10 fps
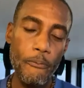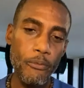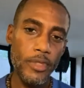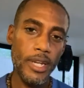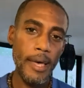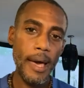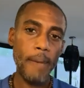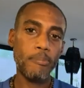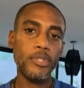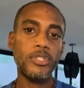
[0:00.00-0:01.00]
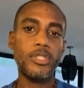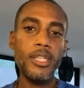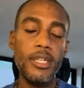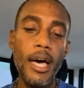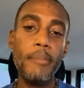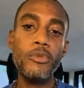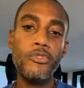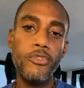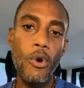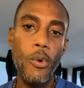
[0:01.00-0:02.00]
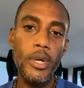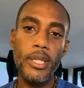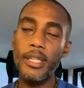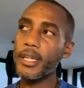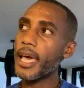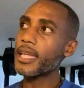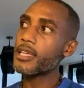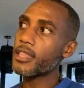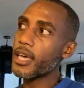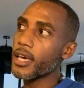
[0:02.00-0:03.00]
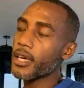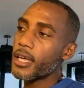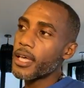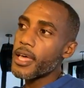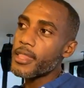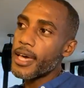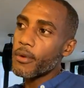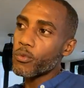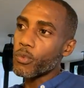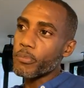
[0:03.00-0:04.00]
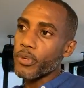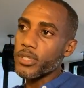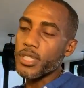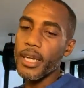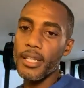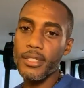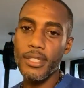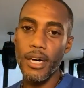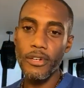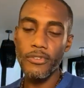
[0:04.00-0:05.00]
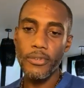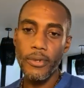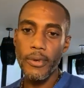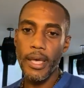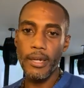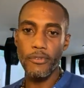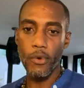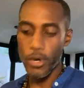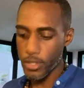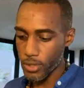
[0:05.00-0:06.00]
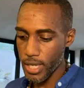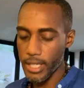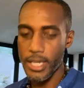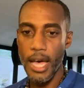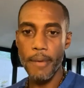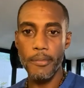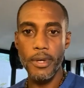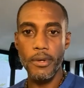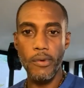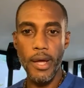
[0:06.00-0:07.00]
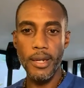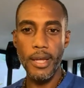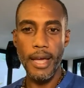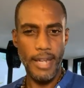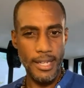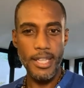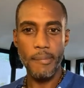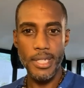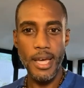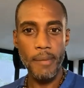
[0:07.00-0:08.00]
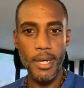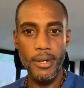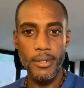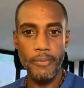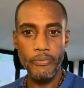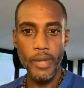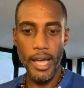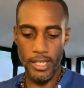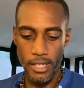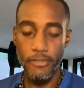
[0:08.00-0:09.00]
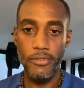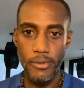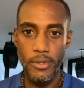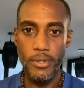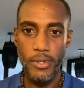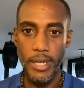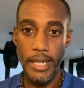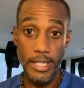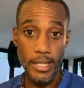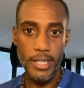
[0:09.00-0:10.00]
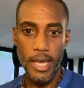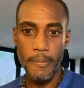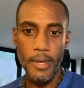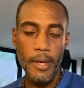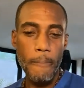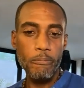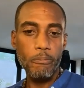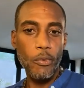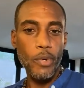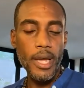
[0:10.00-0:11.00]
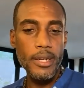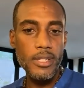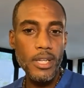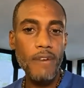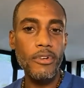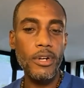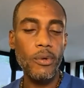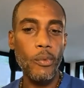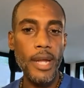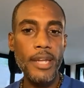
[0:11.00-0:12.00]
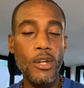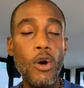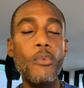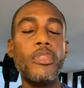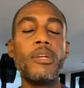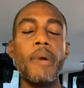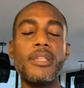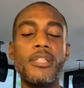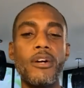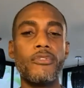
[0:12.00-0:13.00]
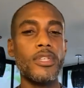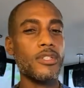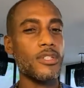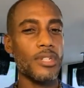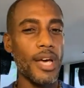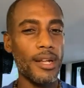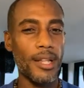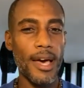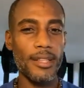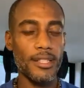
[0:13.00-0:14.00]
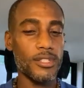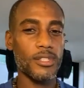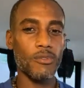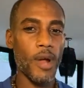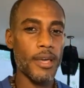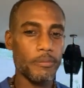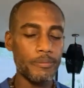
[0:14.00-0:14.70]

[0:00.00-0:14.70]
Then I proceed, I move forward. And then anything that would present itself, and of course you take time, right? I take my time now. I give, and I take time. But when I discover, when I know within myself, this is not aligned, this isn't right,